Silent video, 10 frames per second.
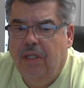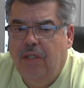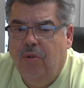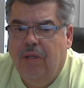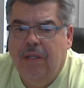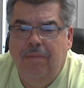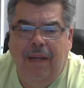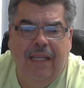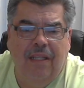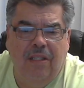You can
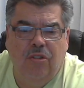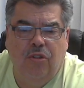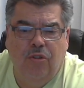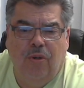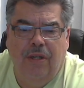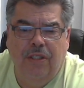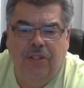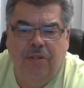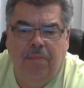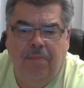make this
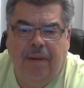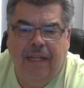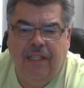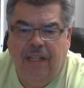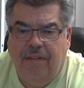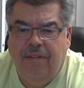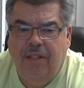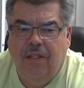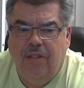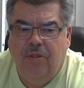choice by
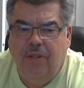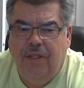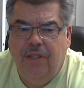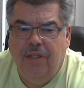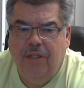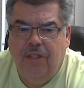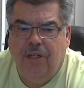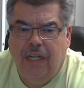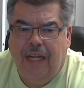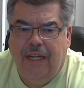loving the Lord your
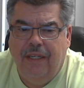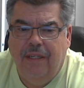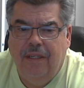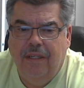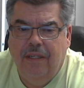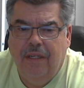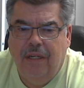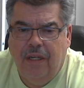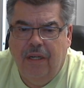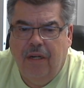God
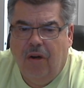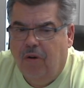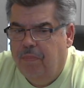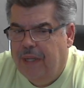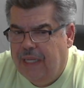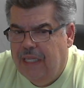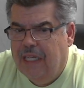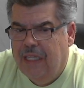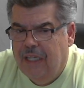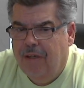obeying
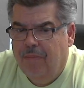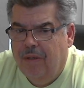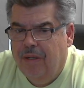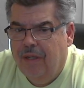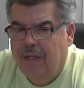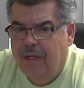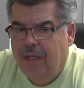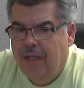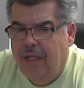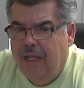Him,
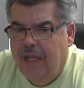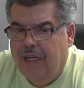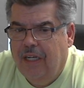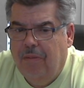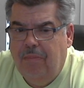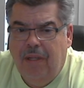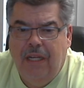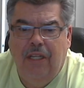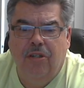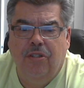and
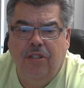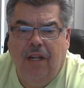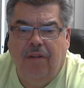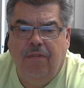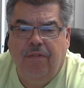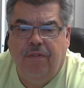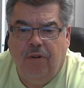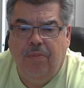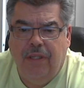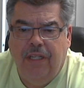committing yourself
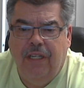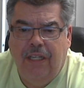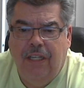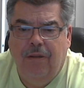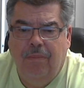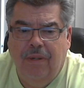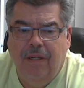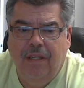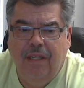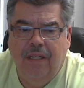firmly to Him.
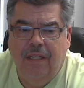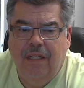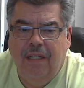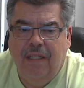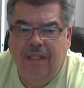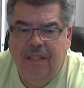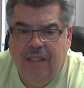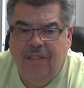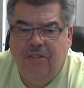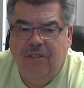
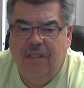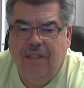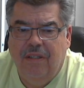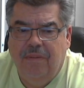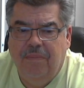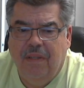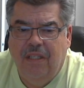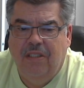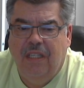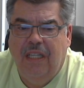This
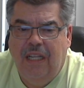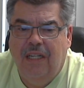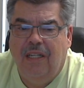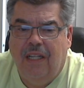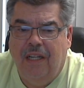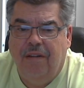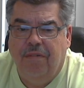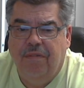is the key to life.